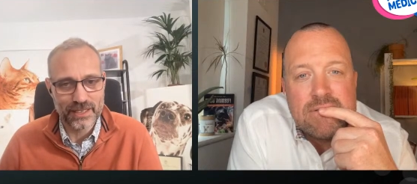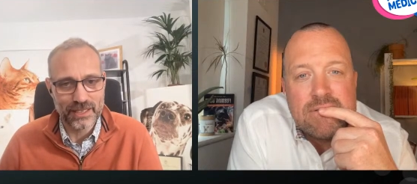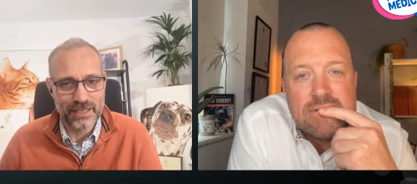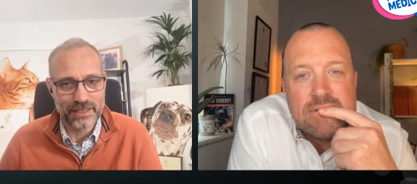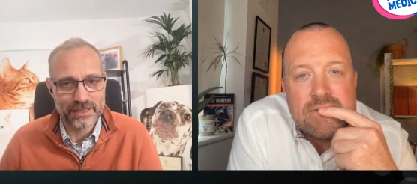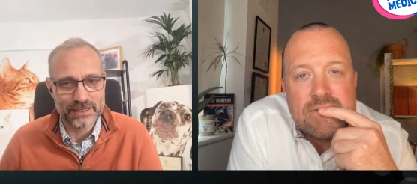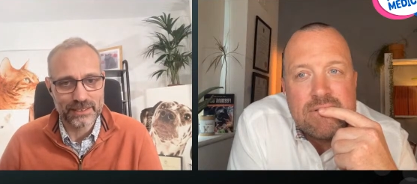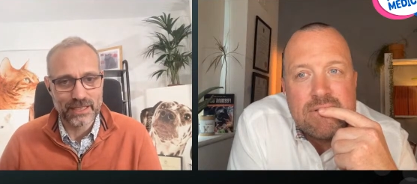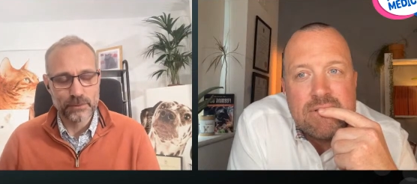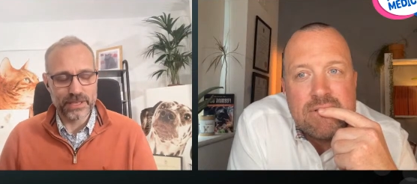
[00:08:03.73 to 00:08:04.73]
Speaker 1: uh,
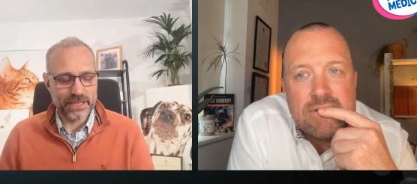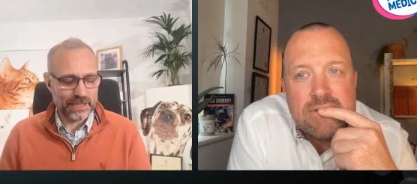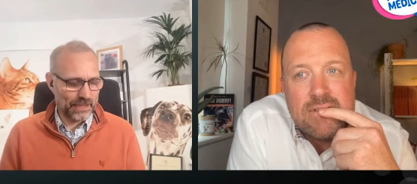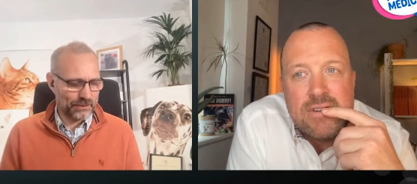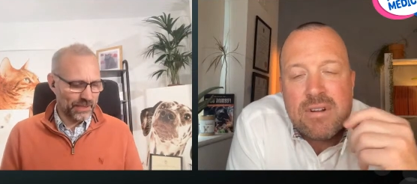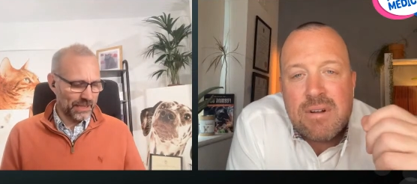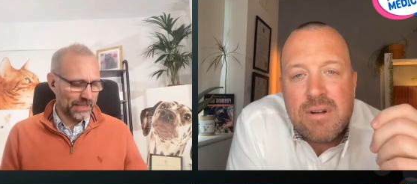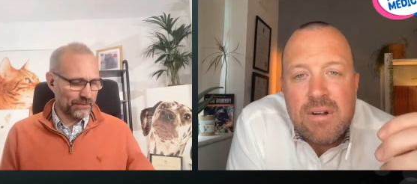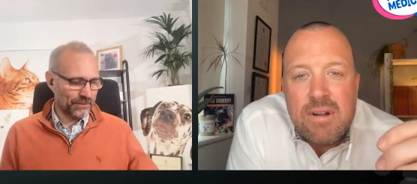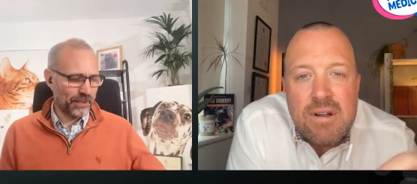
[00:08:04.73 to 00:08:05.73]
things. But yeah, they
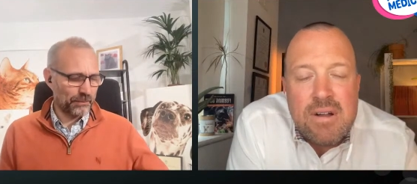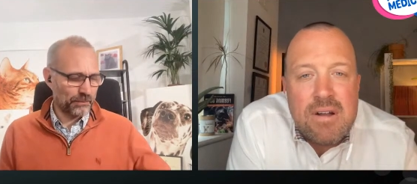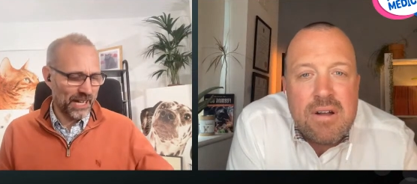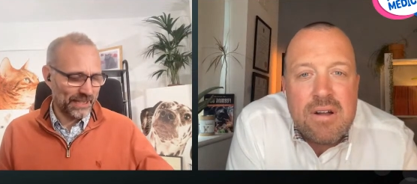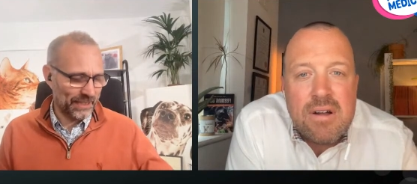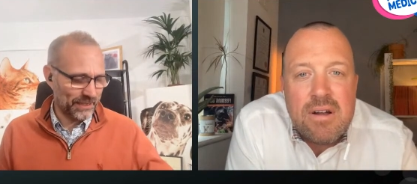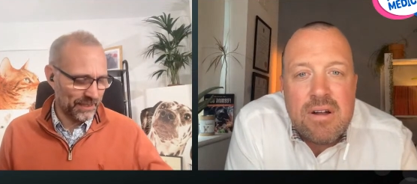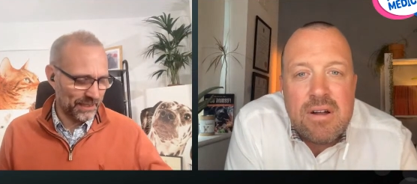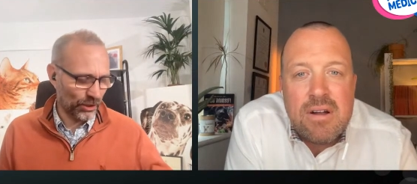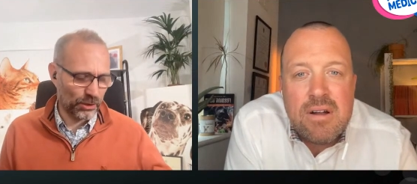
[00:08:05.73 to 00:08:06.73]
really run them ragged.
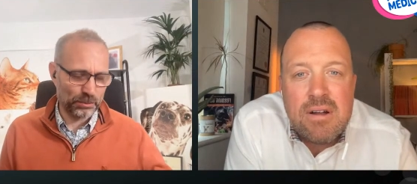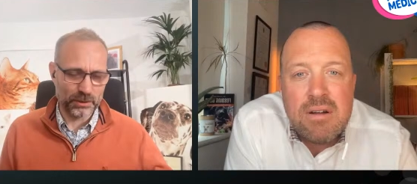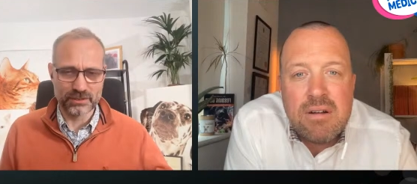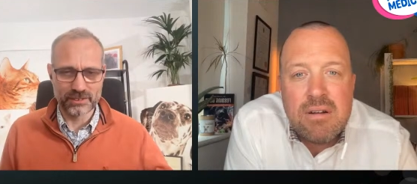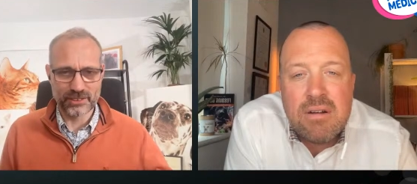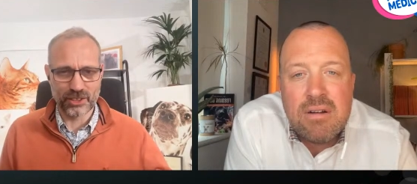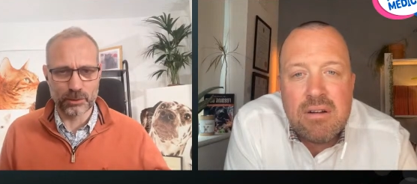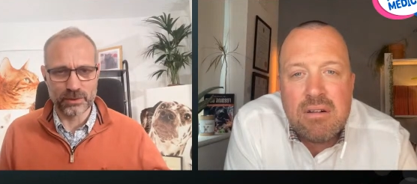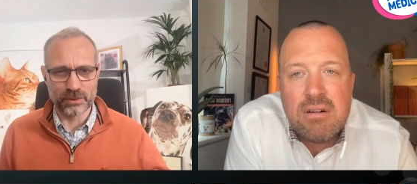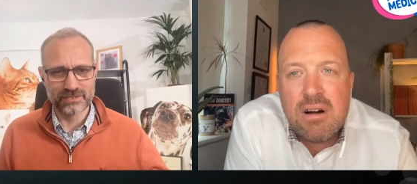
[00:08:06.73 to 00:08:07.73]
It's horrible. It's
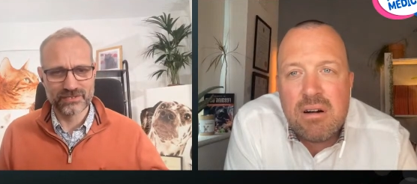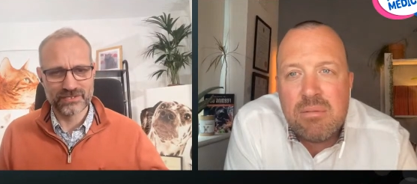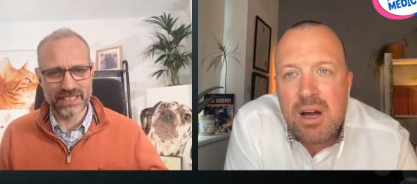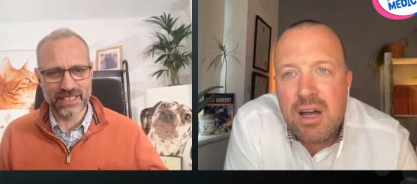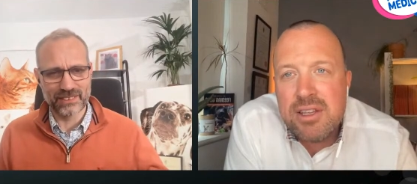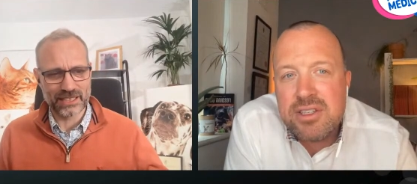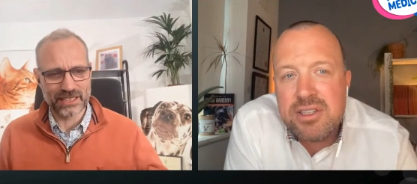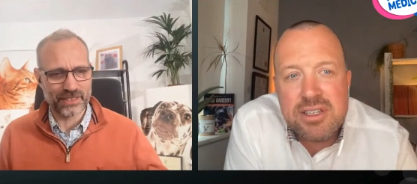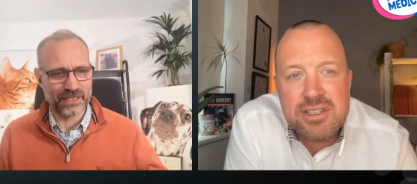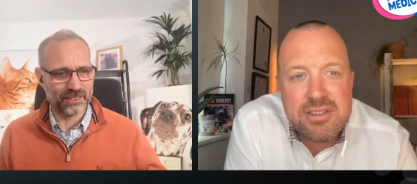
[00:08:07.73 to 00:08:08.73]
horrible. Oh, they man, don't
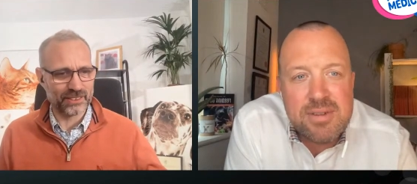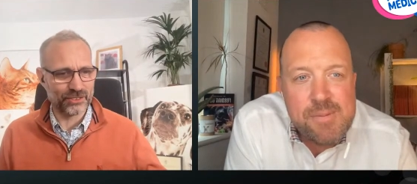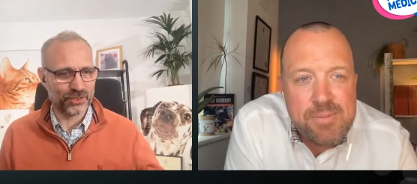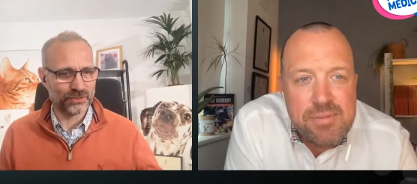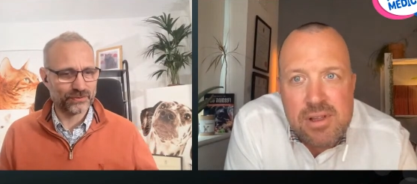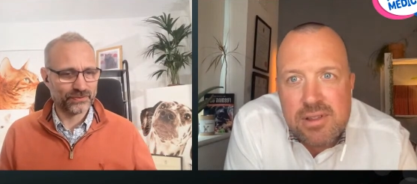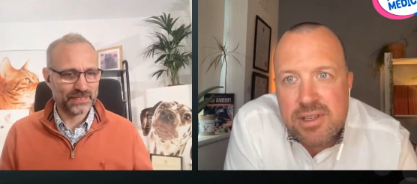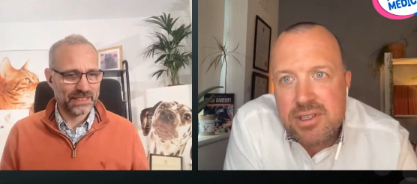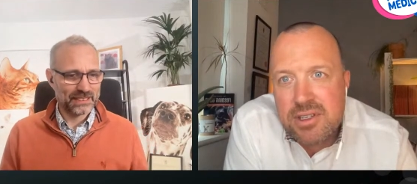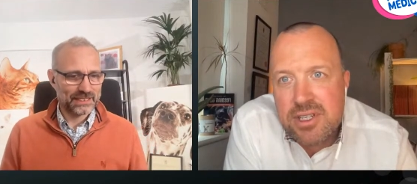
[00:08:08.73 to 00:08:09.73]
last very long at all.
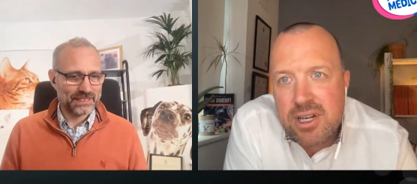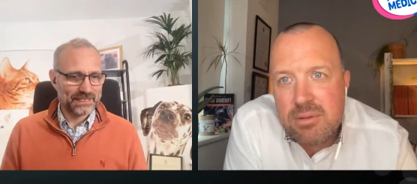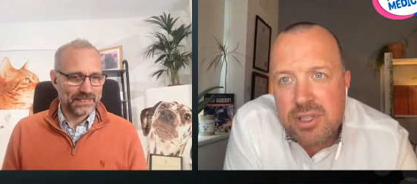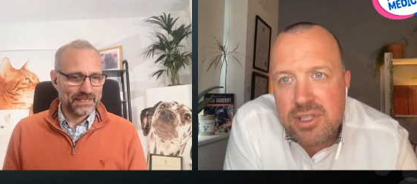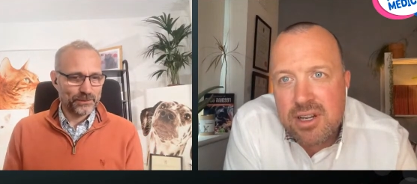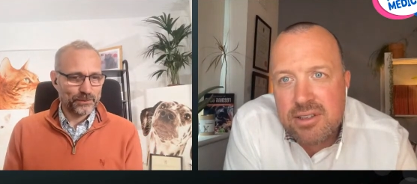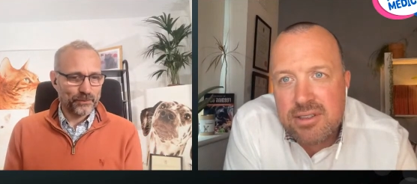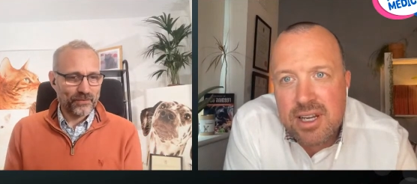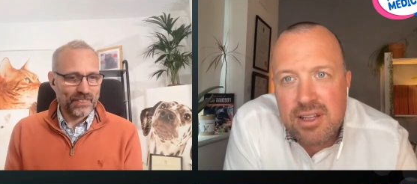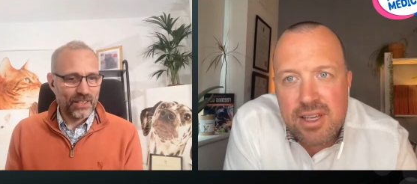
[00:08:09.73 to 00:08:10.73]
Speaker 2: This is a terribly
Speaker 1: sad
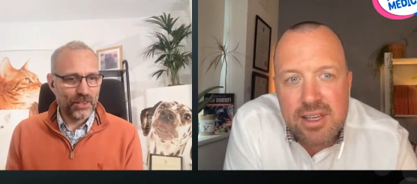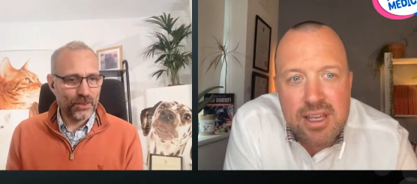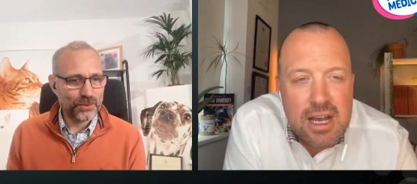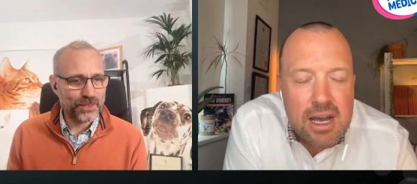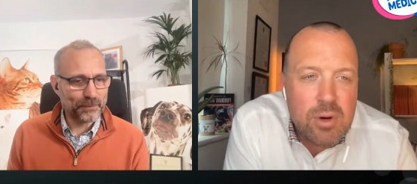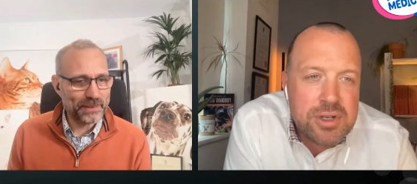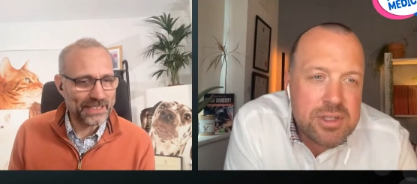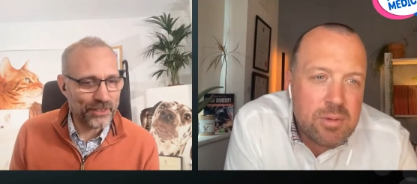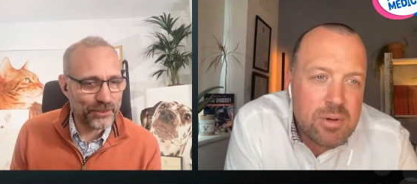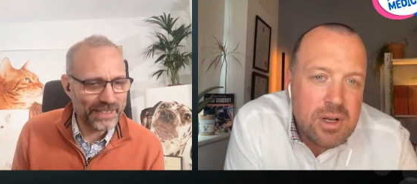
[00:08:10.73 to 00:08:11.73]
uh, thing. Oh, somebody
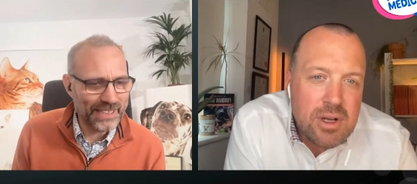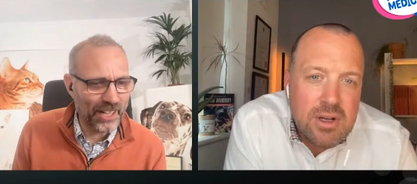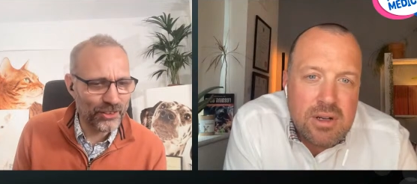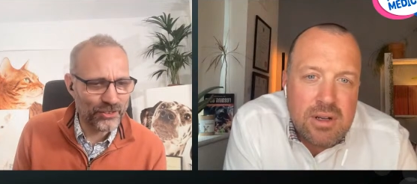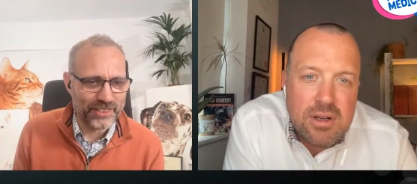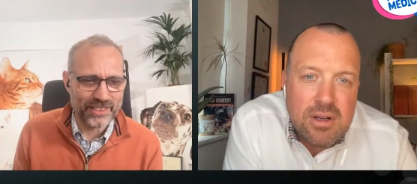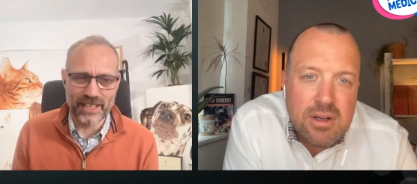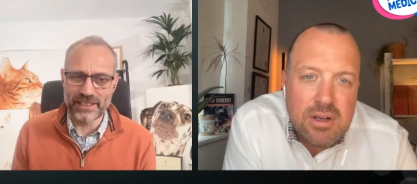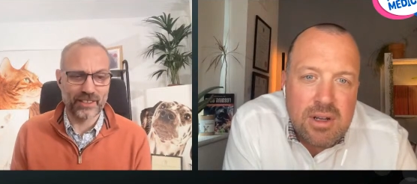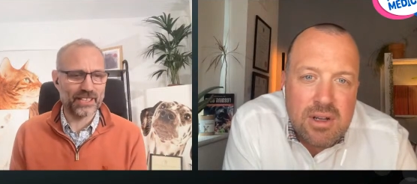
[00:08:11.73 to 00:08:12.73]
said 300. No,
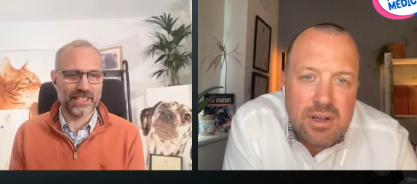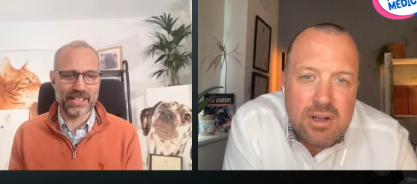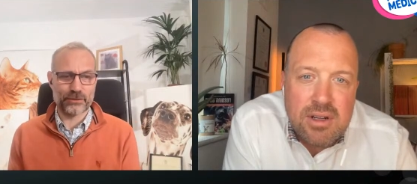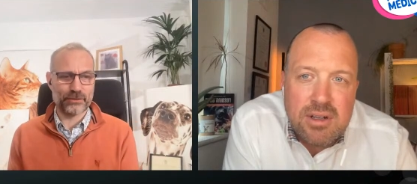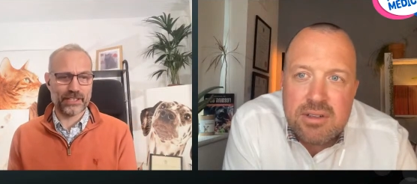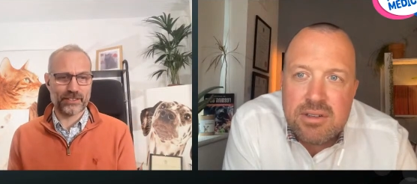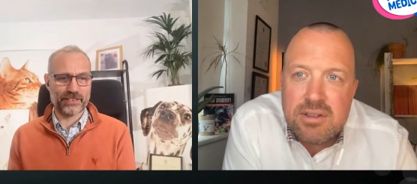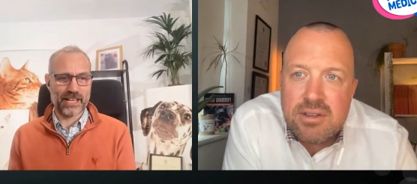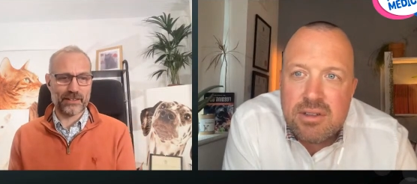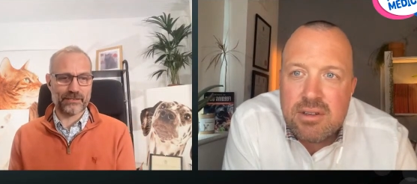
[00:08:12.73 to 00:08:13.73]
you're not going to get
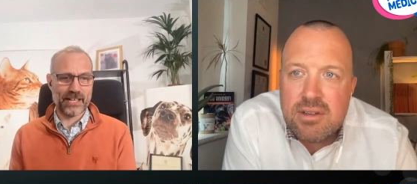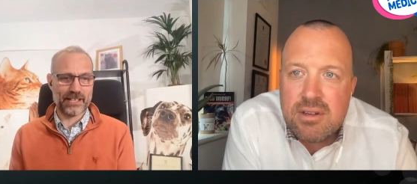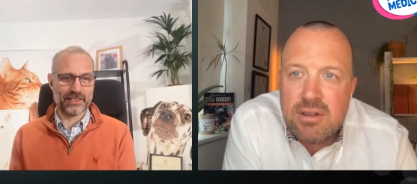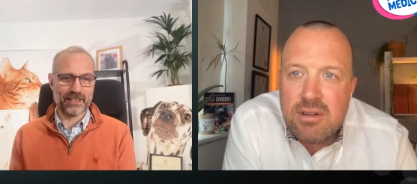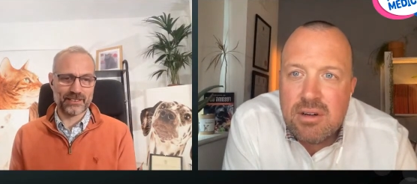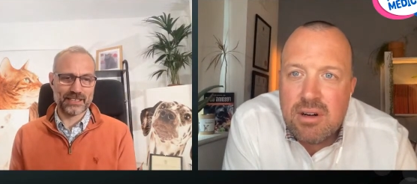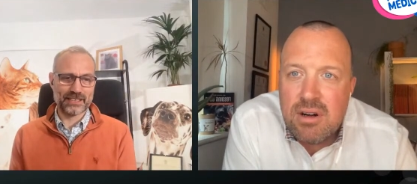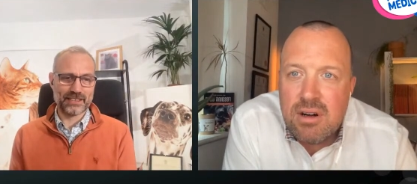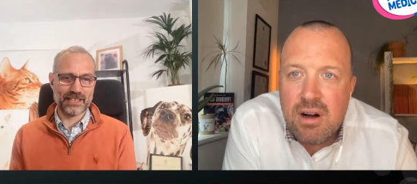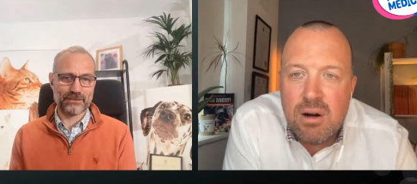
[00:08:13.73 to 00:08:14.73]
300 out of a hen. I'll
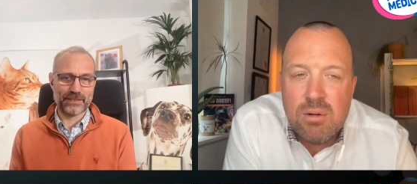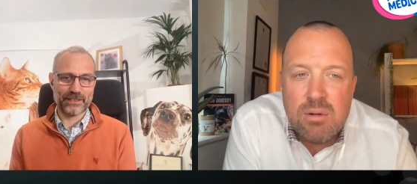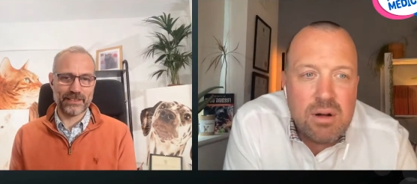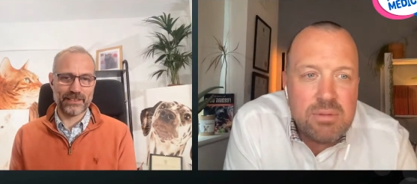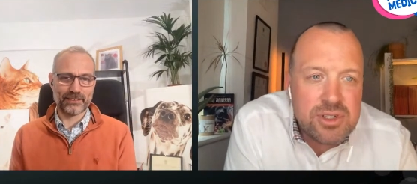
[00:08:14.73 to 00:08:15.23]
tell you that. Oh, uh, I'm